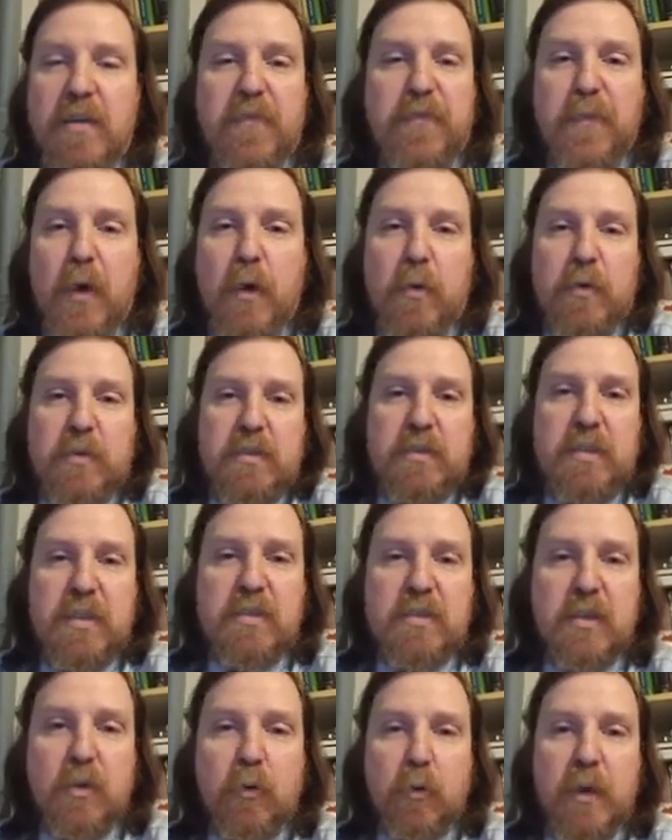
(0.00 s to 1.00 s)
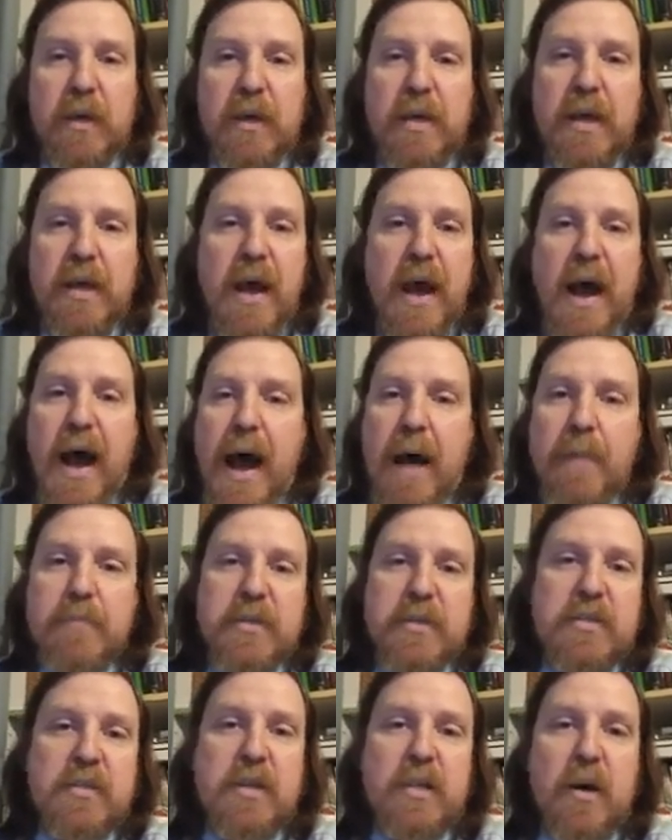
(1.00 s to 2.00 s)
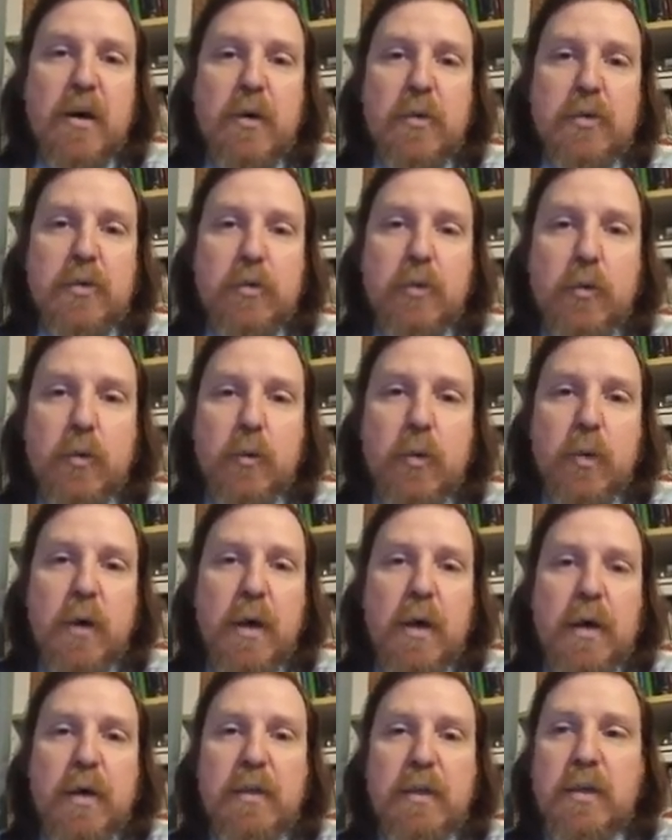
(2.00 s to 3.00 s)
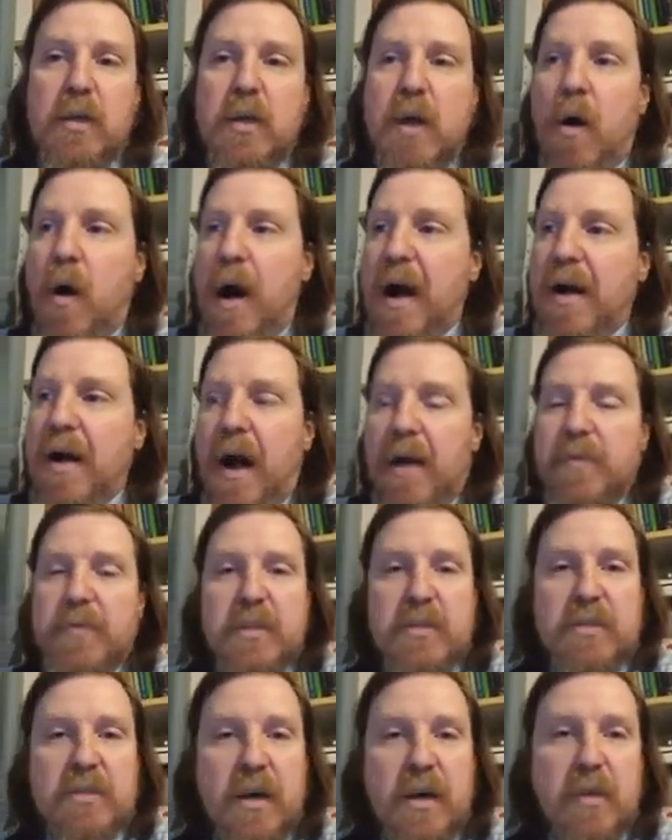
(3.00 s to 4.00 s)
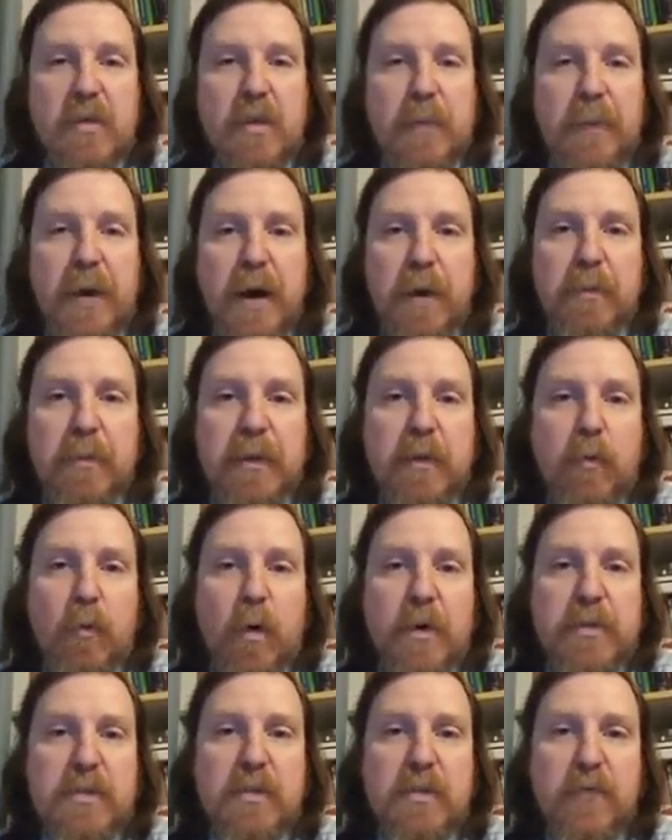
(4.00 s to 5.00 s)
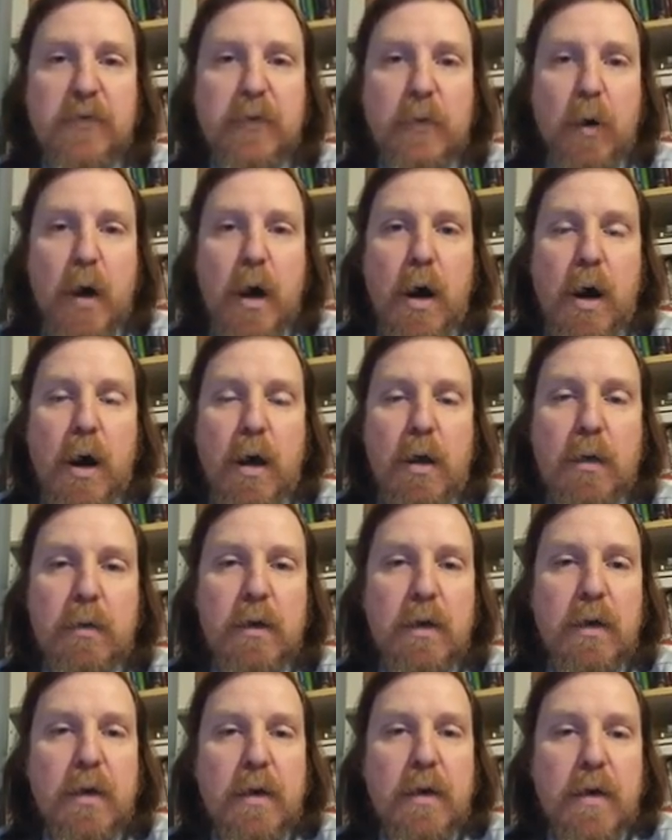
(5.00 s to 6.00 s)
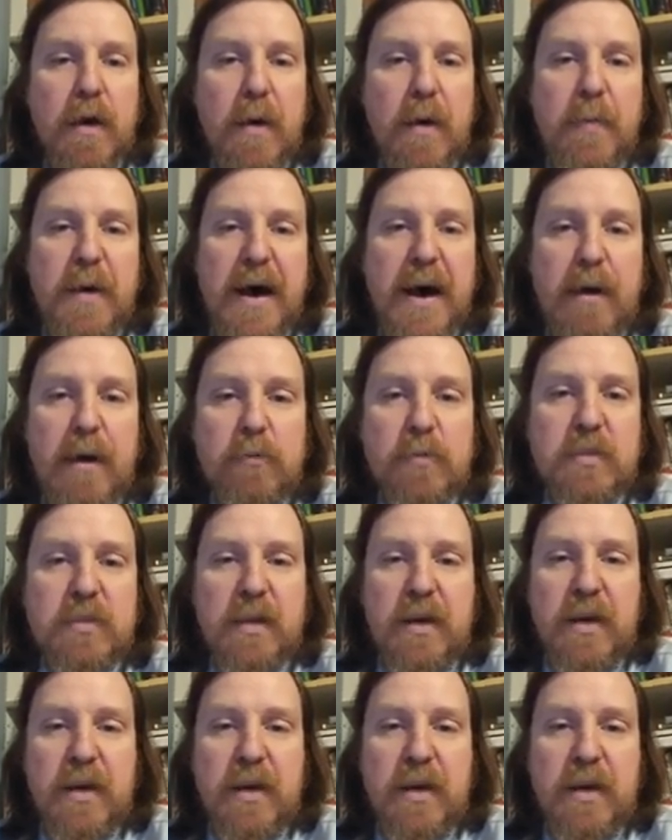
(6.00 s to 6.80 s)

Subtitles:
if folks disagree, I'm just telling you, I'm just telling the public once and for all about